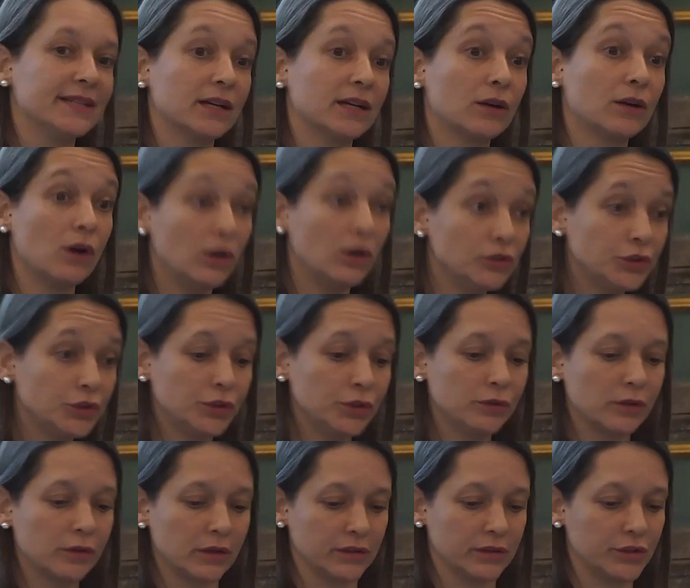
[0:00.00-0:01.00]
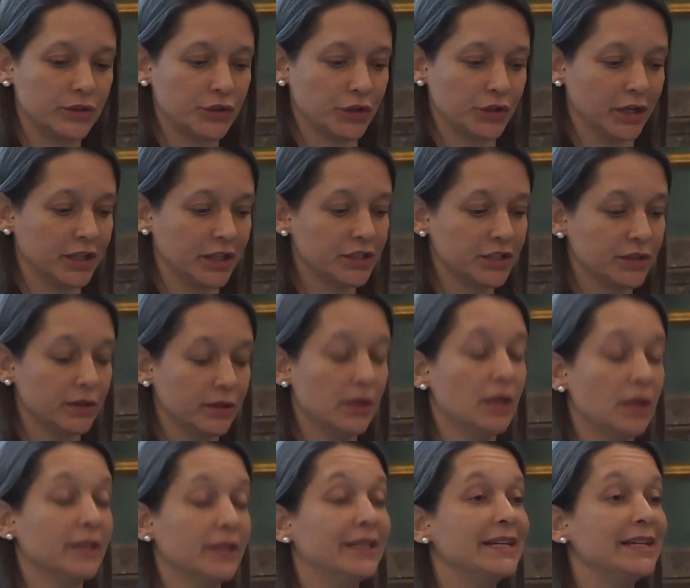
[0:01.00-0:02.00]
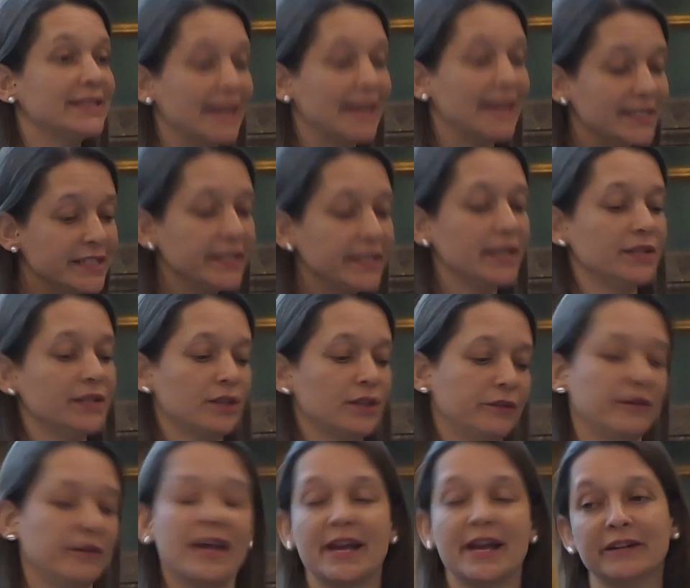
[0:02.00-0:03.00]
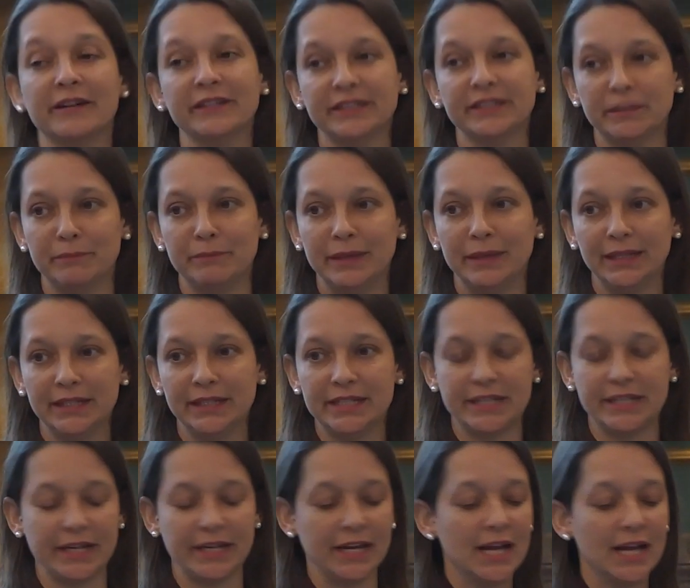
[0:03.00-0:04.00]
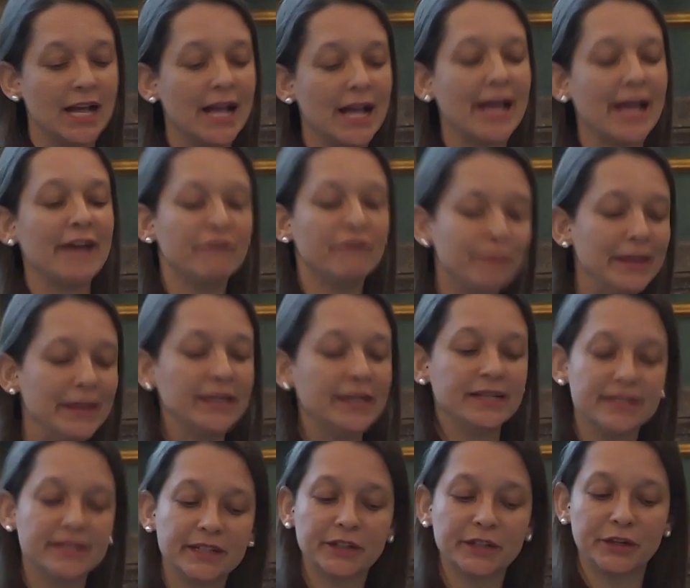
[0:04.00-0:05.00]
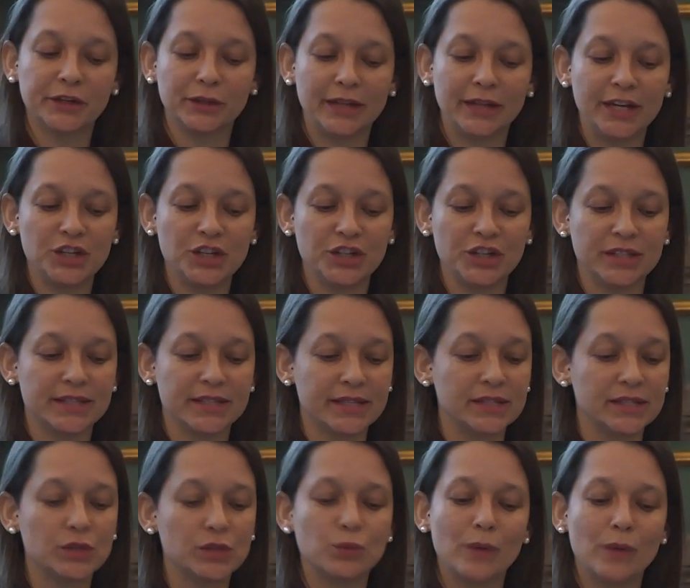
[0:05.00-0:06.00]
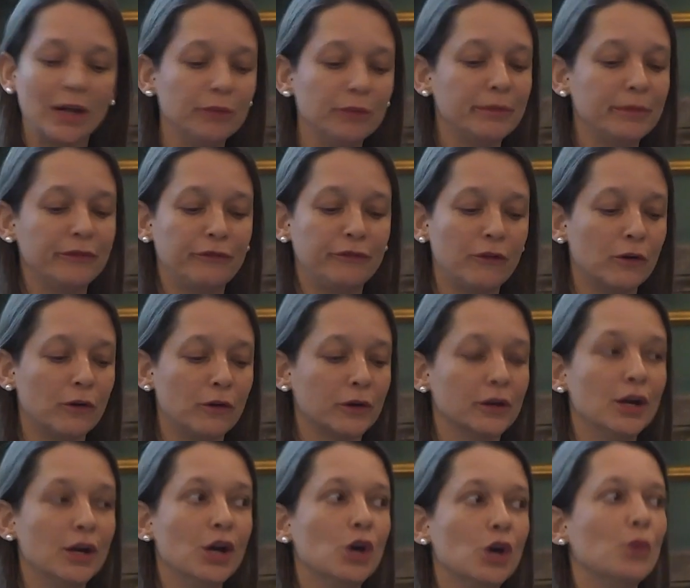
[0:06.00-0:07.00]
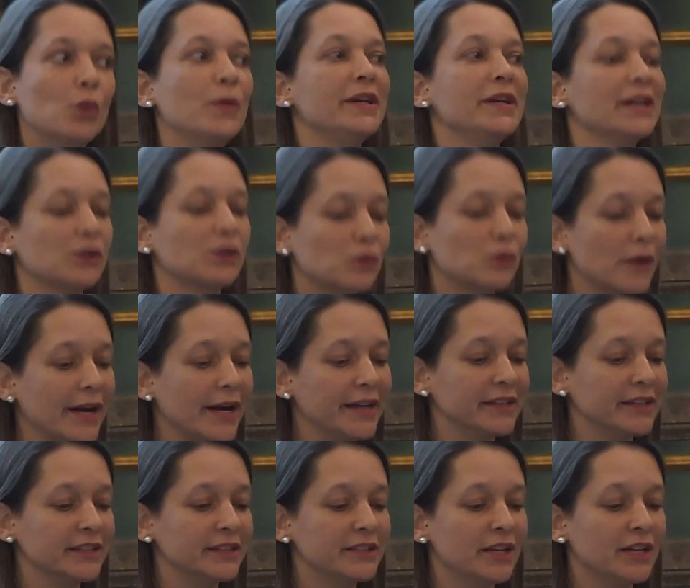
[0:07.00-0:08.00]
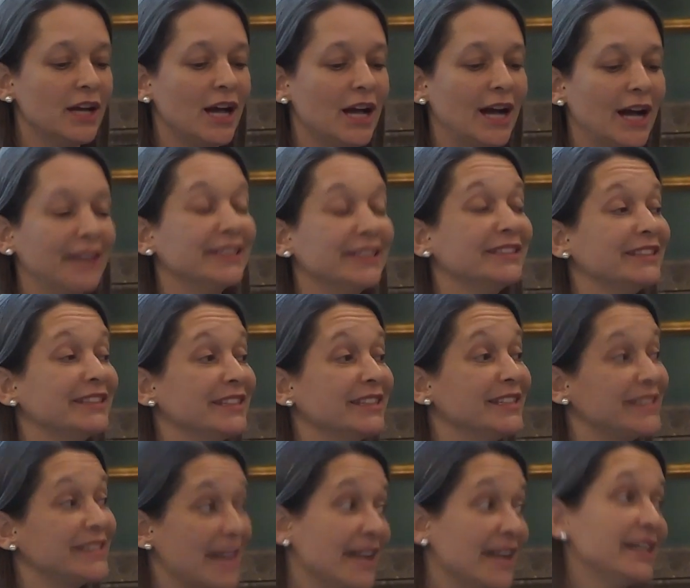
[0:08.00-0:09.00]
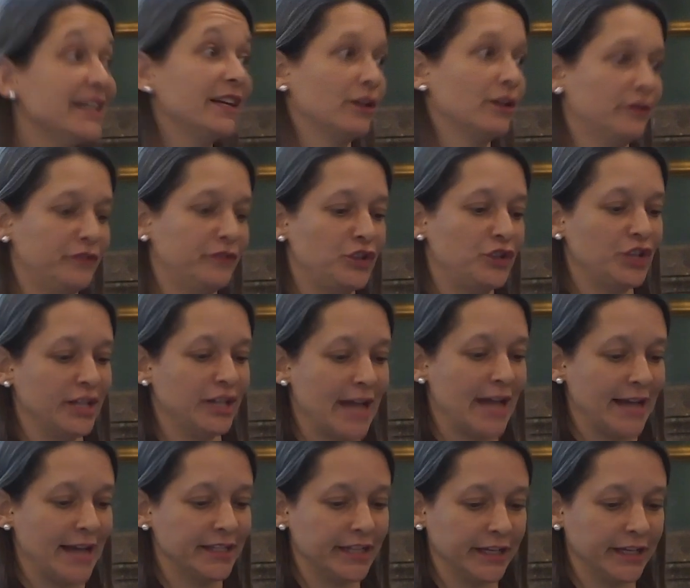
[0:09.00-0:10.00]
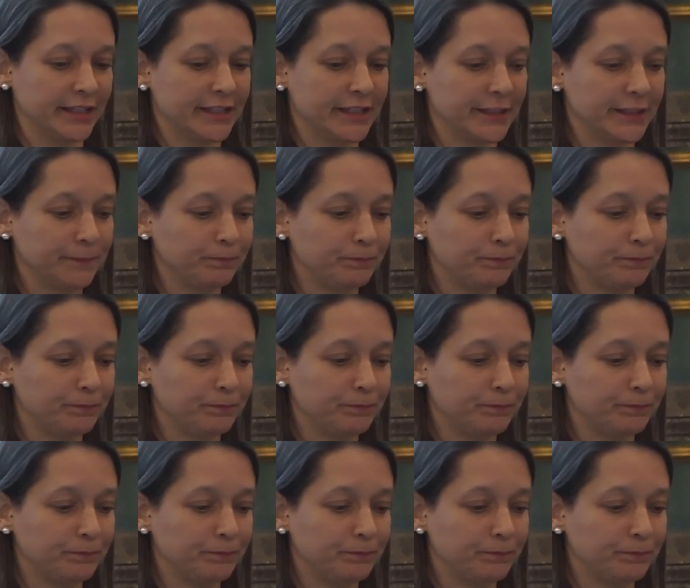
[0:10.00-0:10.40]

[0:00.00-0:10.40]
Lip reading: cultural construct, these ideas of heritability have been in circulation since well before we acquired an understanding of genetics.